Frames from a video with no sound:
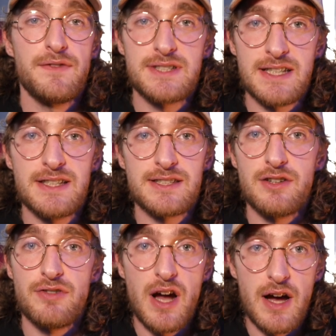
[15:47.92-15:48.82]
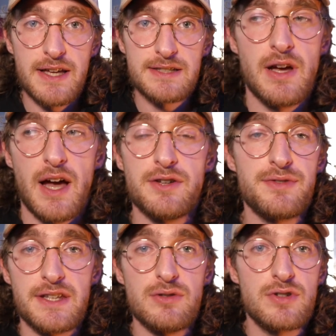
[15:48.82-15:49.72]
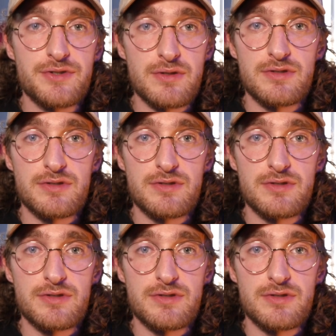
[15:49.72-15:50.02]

you're seeing this and you're an artist and you think you could do